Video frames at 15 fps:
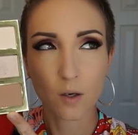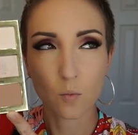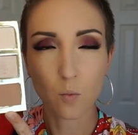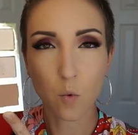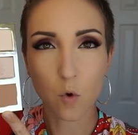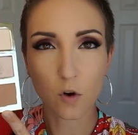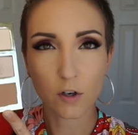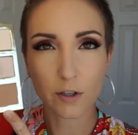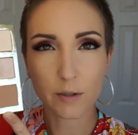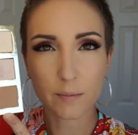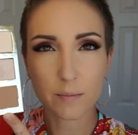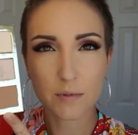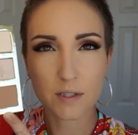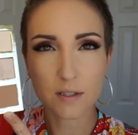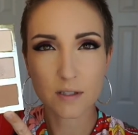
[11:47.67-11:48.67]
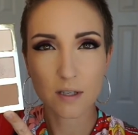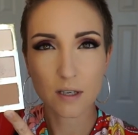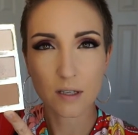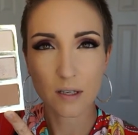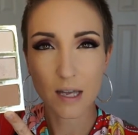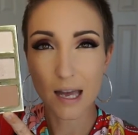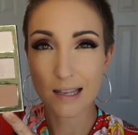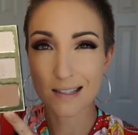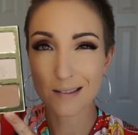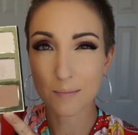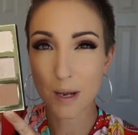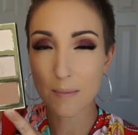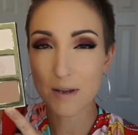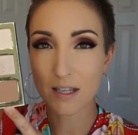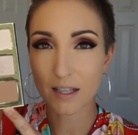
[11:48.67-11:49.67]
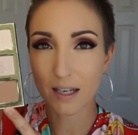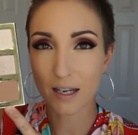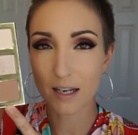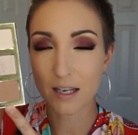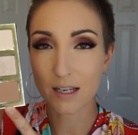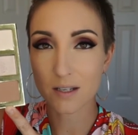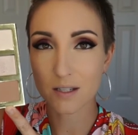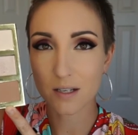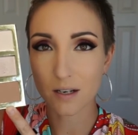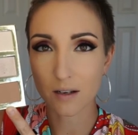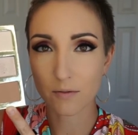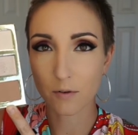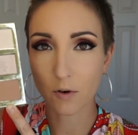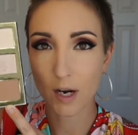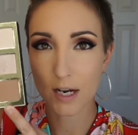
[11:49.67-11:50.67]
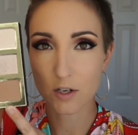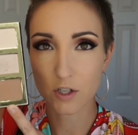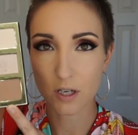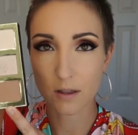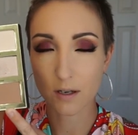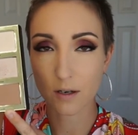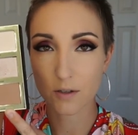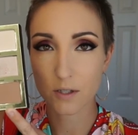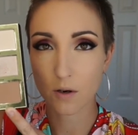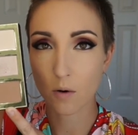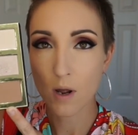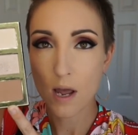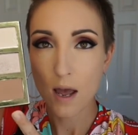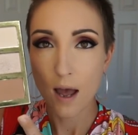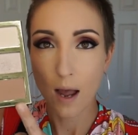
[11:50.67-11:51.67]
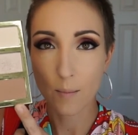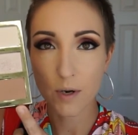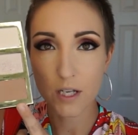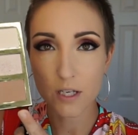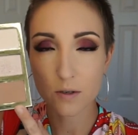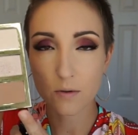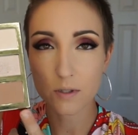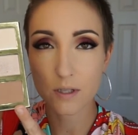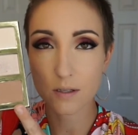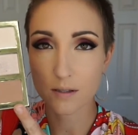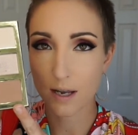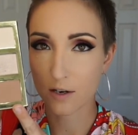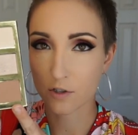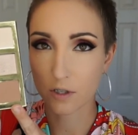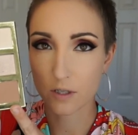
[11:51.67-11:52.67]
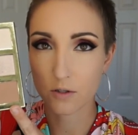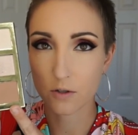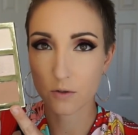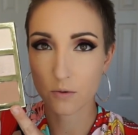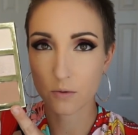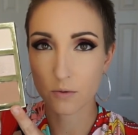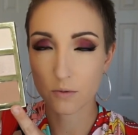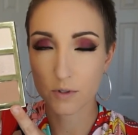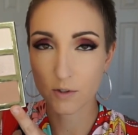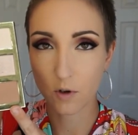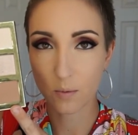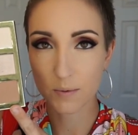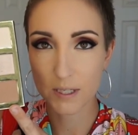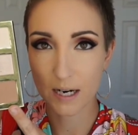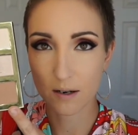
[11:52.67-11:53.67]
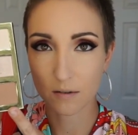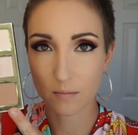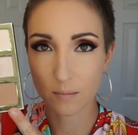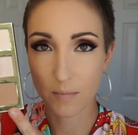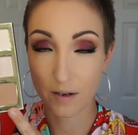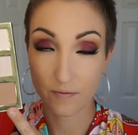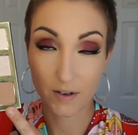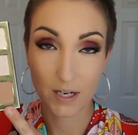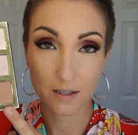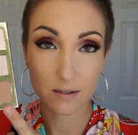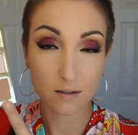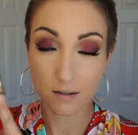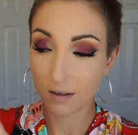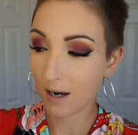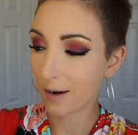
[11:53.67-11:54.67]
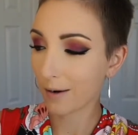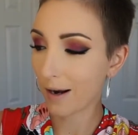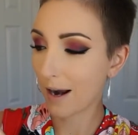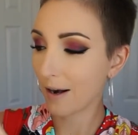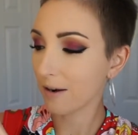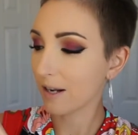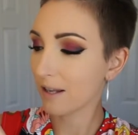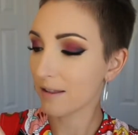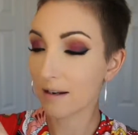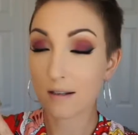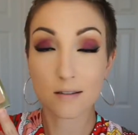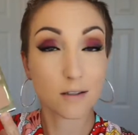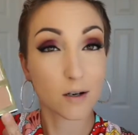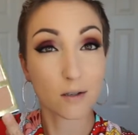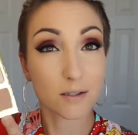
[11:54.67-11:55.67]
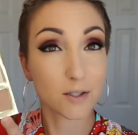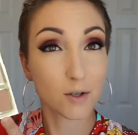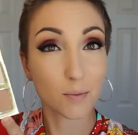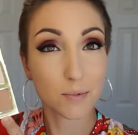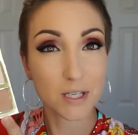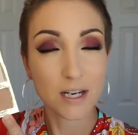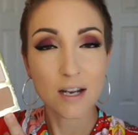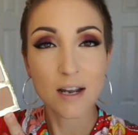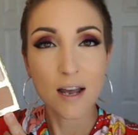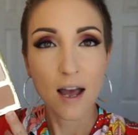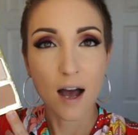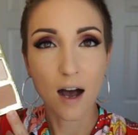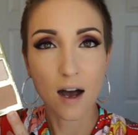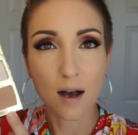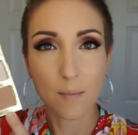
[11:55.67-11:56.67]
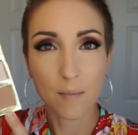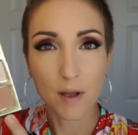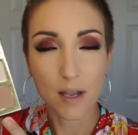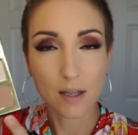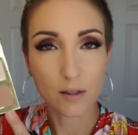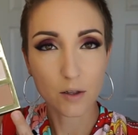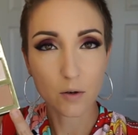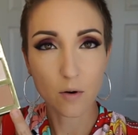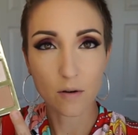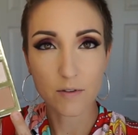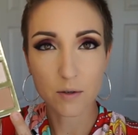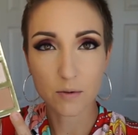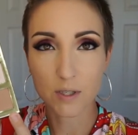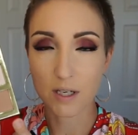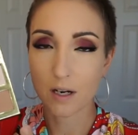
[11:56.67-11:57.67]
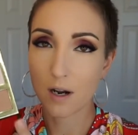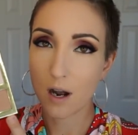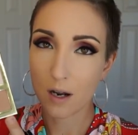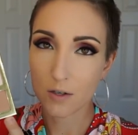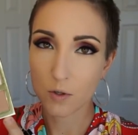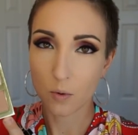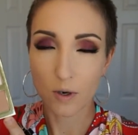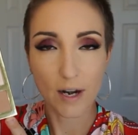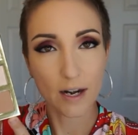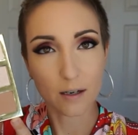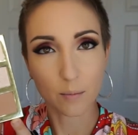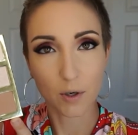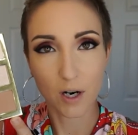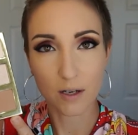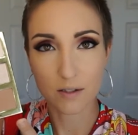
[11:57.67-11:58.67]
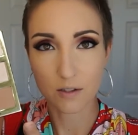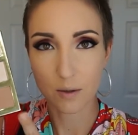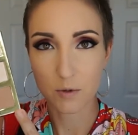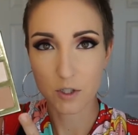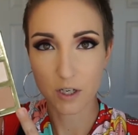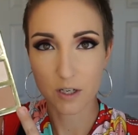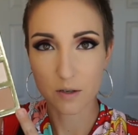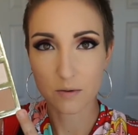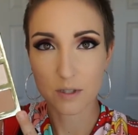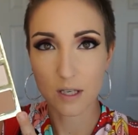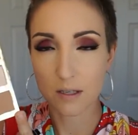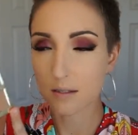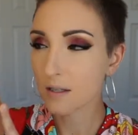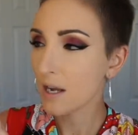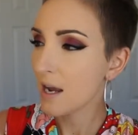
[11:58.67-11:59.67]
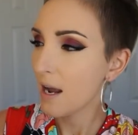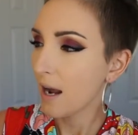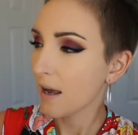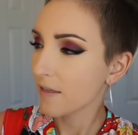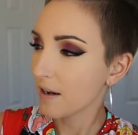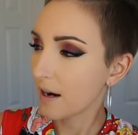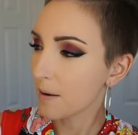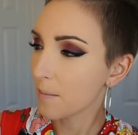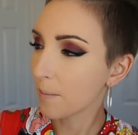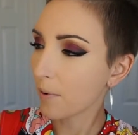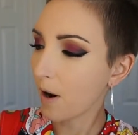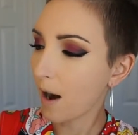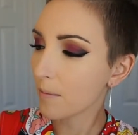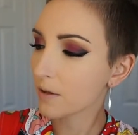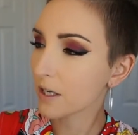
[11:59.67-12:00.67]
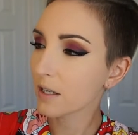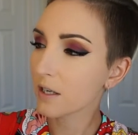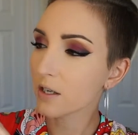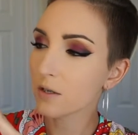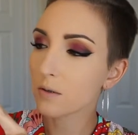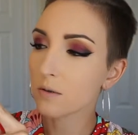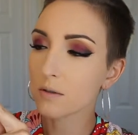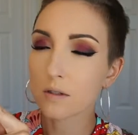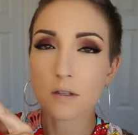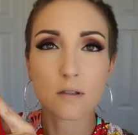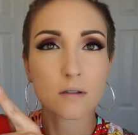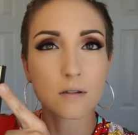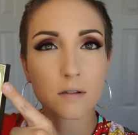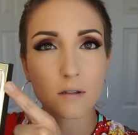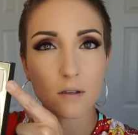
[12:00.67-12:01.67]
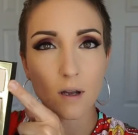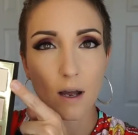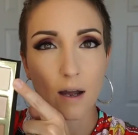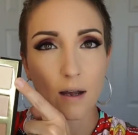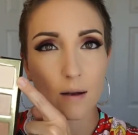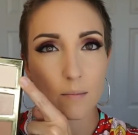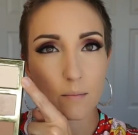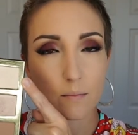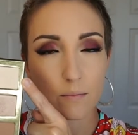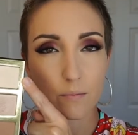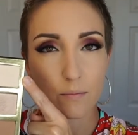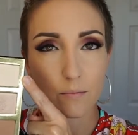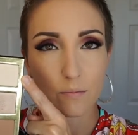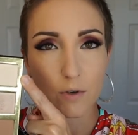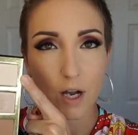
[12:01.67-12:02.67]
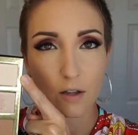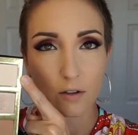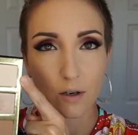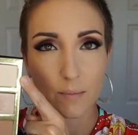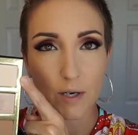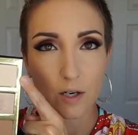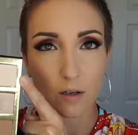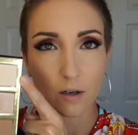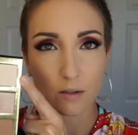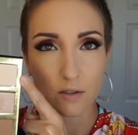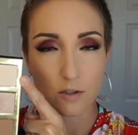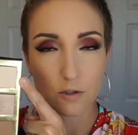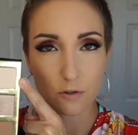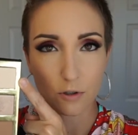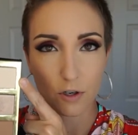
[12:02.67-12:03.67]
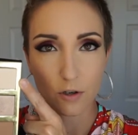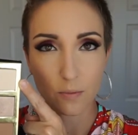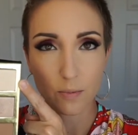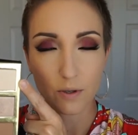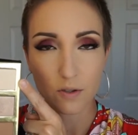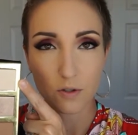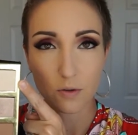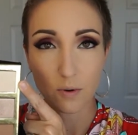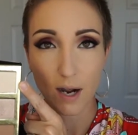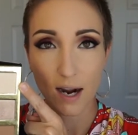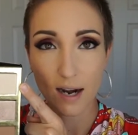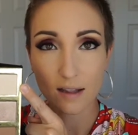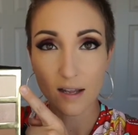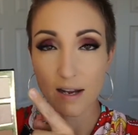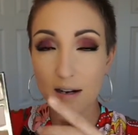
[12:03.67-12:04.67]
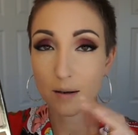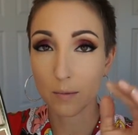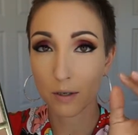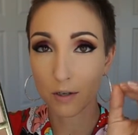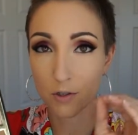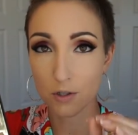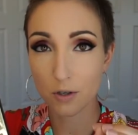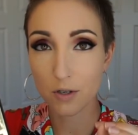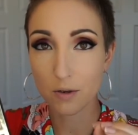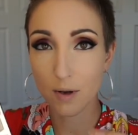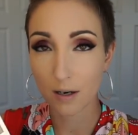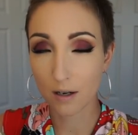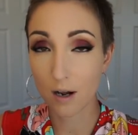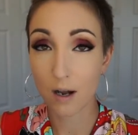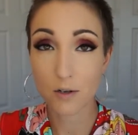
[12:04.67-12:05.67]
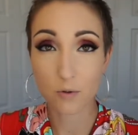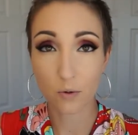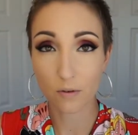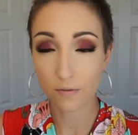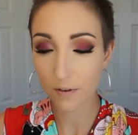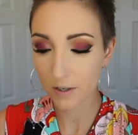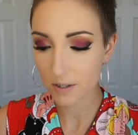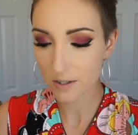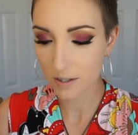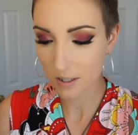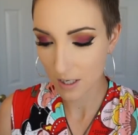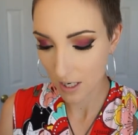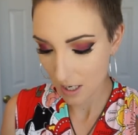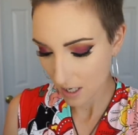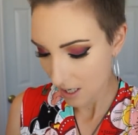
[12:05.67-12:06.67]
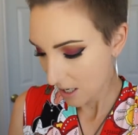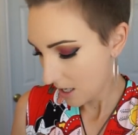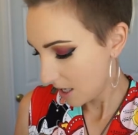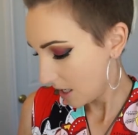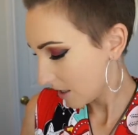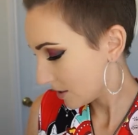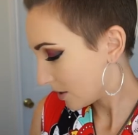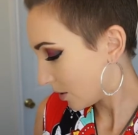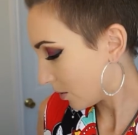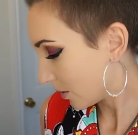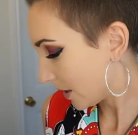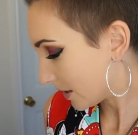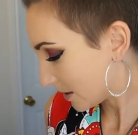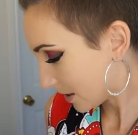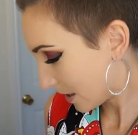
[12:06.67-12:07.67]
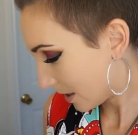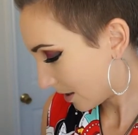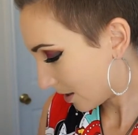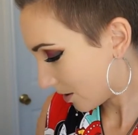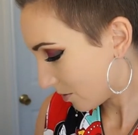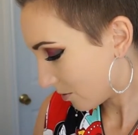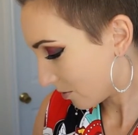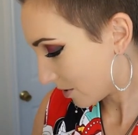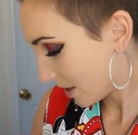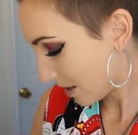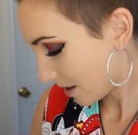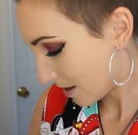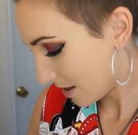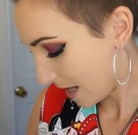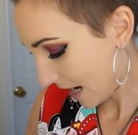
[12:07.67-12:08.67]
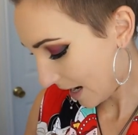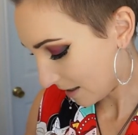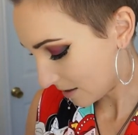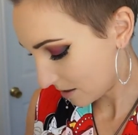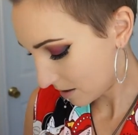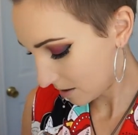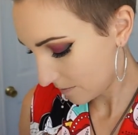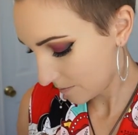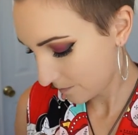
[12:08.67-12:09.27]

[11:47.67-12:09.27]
warms and maybe like a hint of grayish in there. So I'm going to use this actually to sculpt out my face, or irony that it's called Sculpt. In lieu of using a contour and a bronzer, I'm just going to use this. And then I'm probably to use this color up here called Strobe to highlight. I'm going to show you how to contour first. So let's get on that.